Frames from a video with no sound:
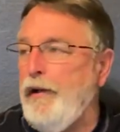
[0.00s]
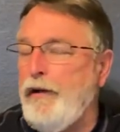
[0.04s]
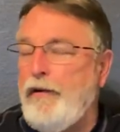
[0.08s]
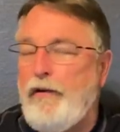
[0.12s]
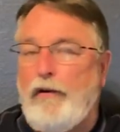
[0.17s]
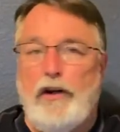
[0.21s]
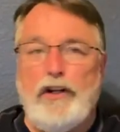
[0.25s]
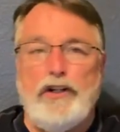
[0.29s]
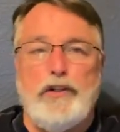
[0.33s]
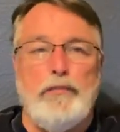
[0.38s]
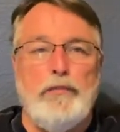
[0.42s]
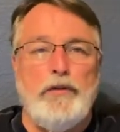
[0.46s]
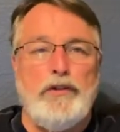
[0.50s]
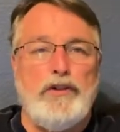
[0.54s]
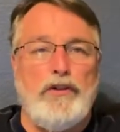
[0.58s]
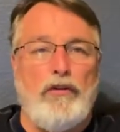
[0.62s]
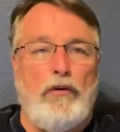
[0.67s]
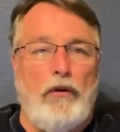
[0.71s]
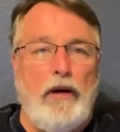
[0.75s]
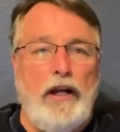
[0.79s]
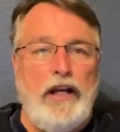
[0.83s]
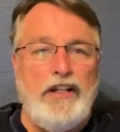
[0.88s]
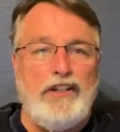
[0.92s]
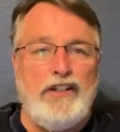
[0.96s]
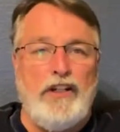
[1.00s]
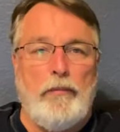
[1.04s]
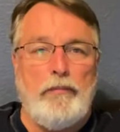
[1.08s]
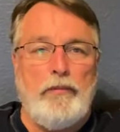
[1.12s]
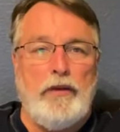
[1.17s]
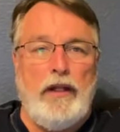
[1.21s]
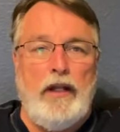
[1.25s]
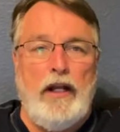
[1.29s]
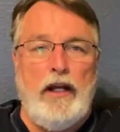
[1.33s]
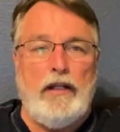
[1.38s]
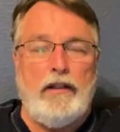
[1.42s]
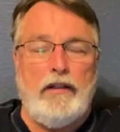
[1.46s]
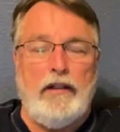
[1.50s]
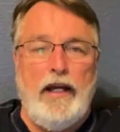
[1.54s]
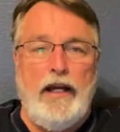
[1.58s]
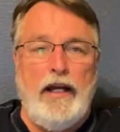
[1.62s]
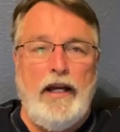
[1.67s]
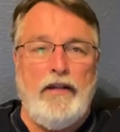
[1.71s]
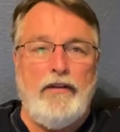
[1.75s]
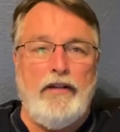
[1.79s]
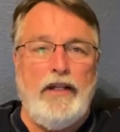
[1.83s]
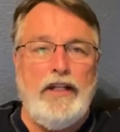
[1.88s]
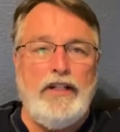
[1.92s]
Christmas tree, something like that.